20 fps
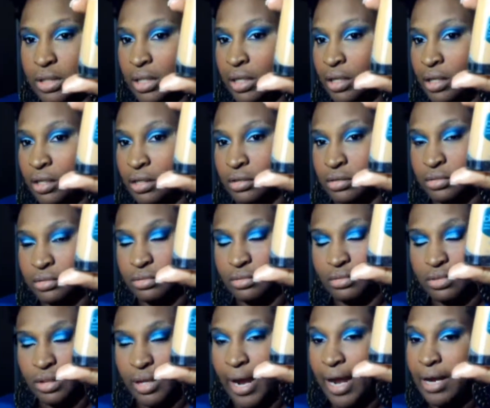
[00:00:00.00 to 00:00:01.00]
uh,
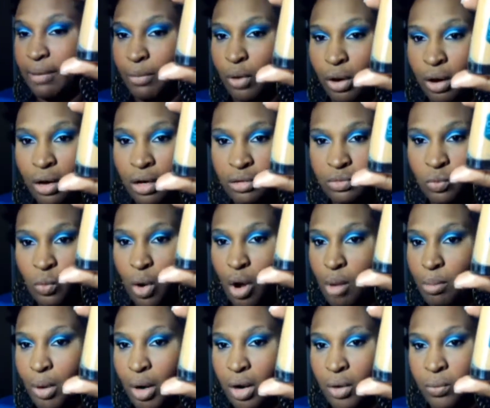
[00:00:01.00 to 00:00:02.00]
Kmart,
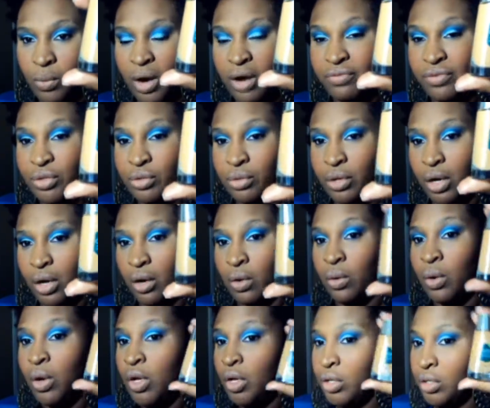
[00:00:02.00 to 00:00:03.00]
Walmart, wherever you
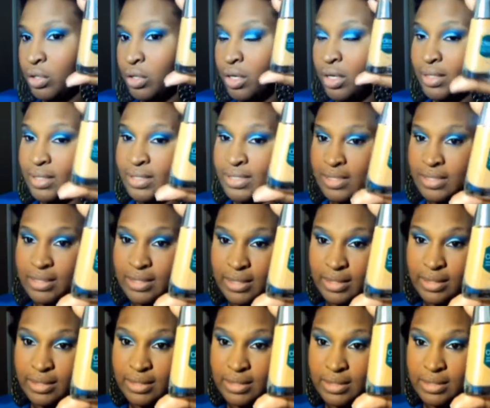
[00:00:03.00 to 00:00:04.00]
go, you're going to see
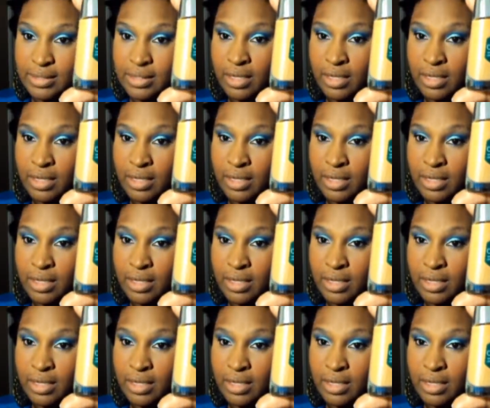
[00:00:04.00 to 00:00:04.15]
this.